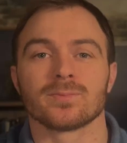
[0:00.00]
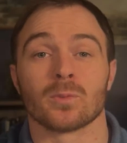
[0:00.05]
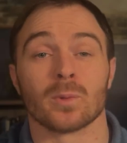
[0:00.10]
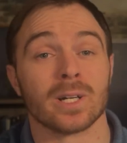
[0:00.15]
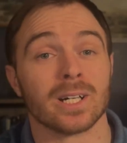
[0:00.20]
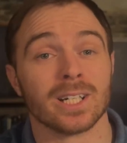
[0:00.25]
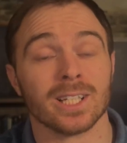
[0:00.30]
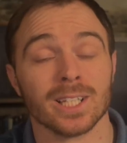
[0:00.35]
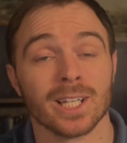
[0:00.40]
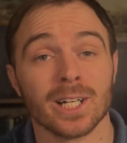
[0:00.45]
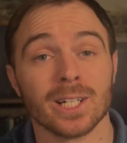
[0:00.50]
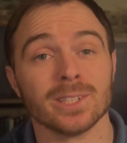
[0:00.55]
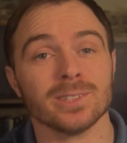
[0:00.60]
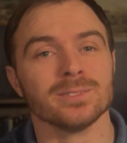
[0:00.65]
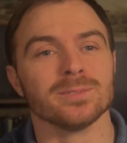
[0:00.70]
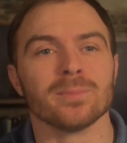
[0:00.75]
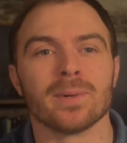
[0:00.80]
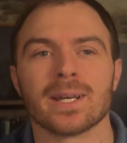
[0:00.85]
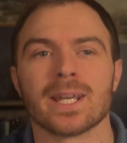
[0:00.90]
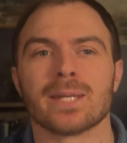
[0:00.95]
Well, hello,
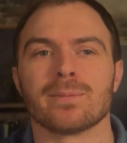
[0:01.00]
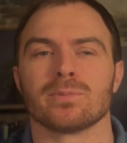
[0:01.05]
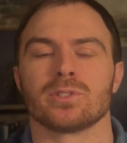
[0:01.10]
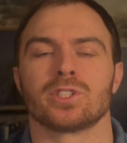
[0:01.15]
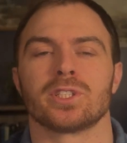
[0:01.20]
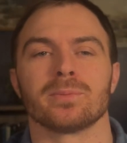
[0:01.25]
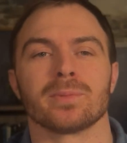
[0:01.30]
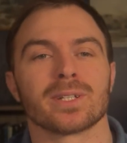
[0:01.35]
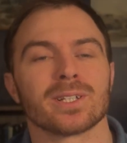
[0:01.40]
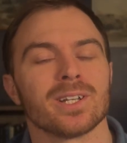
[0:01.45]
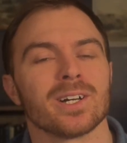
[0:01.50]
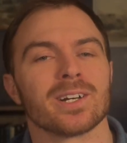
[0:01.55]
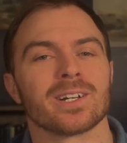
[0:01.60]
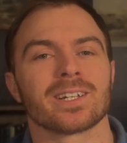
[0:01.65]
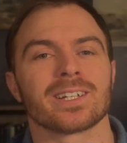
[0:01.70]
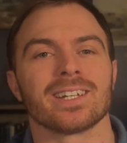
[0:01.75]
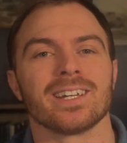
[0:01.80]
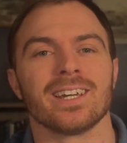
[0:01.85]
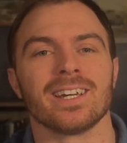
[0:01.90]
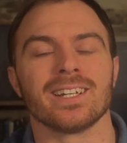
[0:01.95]
my name is Jimmy
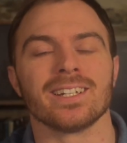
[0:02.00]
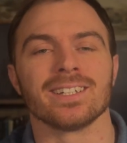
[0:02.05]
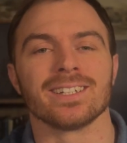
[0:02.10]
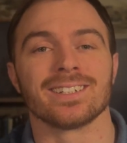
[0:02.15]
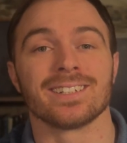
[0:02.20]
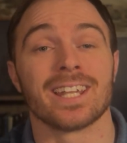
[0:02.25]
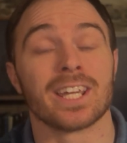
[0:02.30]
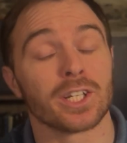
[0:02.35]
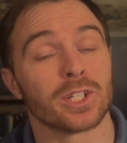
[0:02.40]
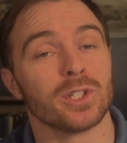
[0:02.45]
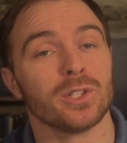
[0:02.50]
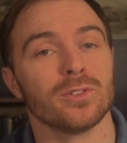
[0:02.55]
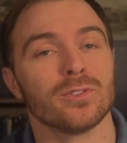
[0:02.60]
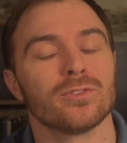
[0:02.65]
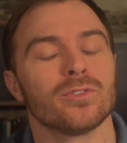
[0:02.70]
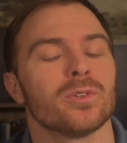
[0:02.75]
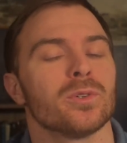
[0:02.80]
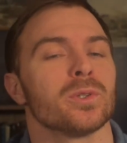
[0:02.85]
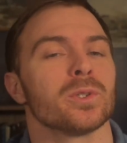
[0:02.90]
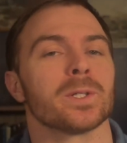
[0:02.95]
Clark, and thank you
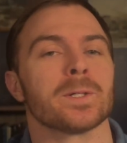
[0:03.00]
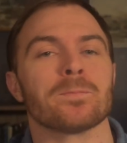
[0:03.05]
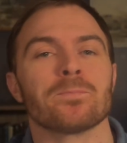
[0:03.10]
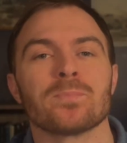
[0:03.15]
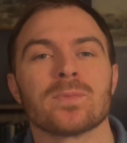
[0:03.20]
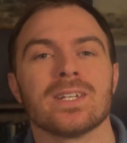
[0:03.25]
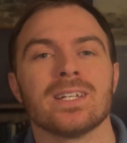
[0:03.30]
for